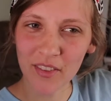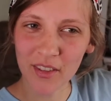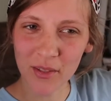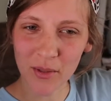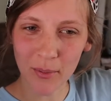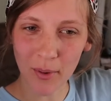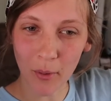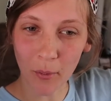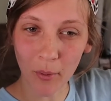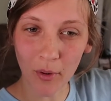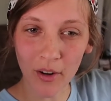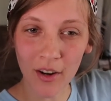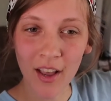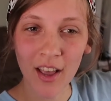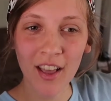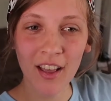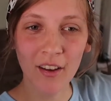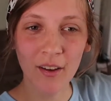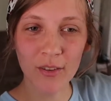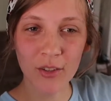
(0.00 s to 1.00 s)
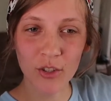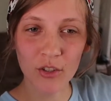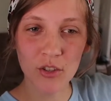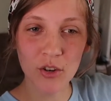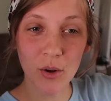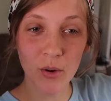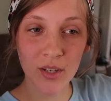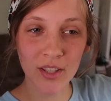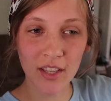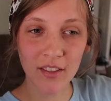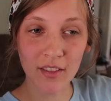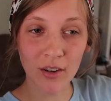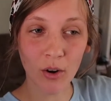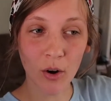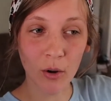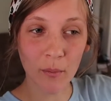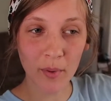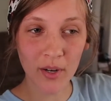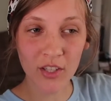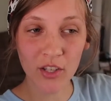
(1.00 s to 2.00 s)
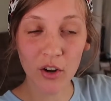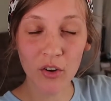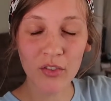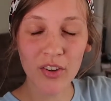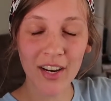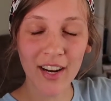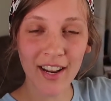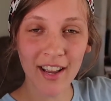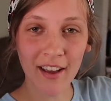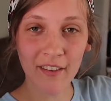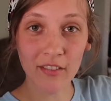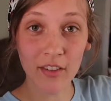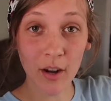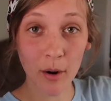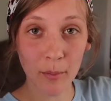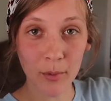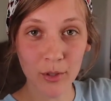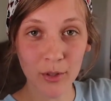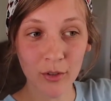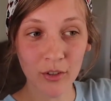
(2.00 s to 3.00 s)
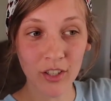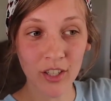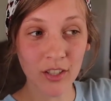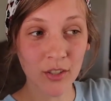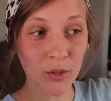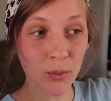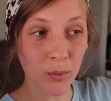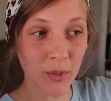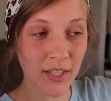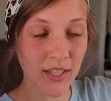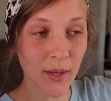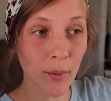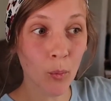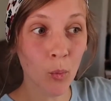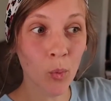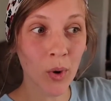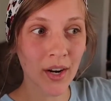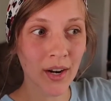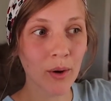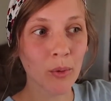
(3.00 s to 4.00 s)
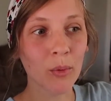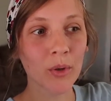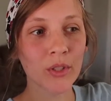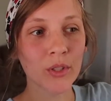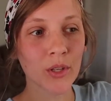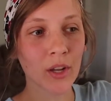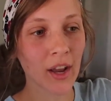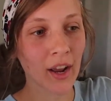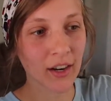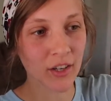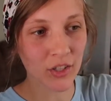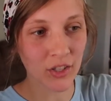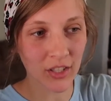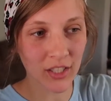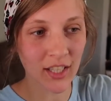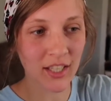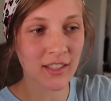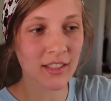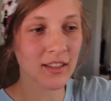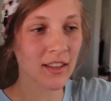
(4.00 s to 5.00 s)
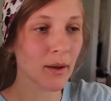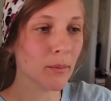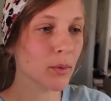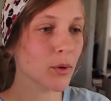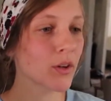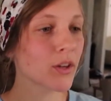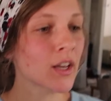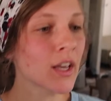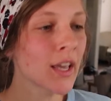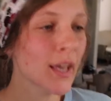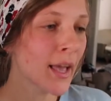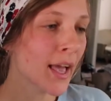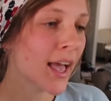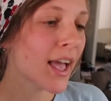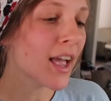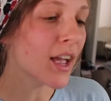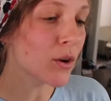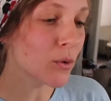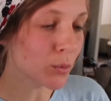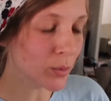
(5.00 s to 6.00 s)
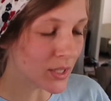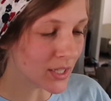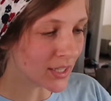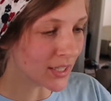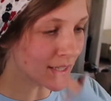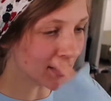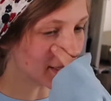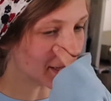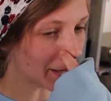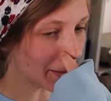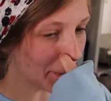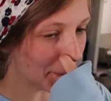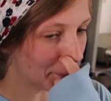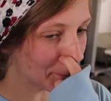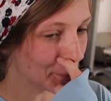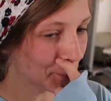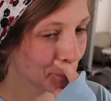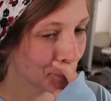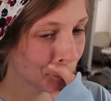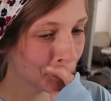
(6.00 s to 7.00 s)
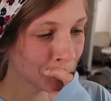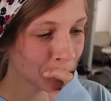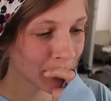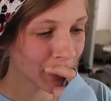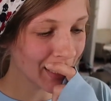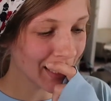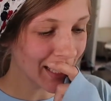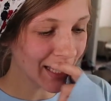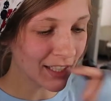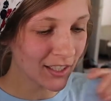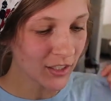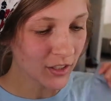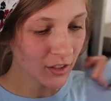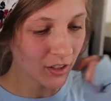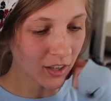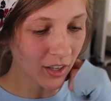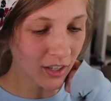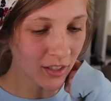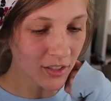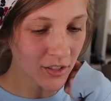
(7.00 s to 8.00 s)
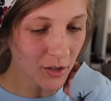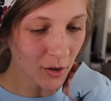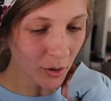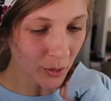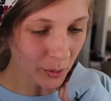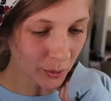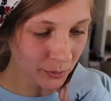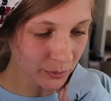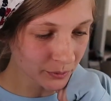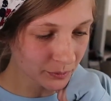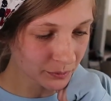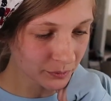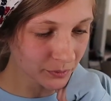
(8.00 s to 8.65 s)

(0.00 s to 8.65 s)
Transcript: if that's the right word, just knowing that they're on my shelf and I have the opportunity to read them when I want to actually get to that book and read it. Um, and so,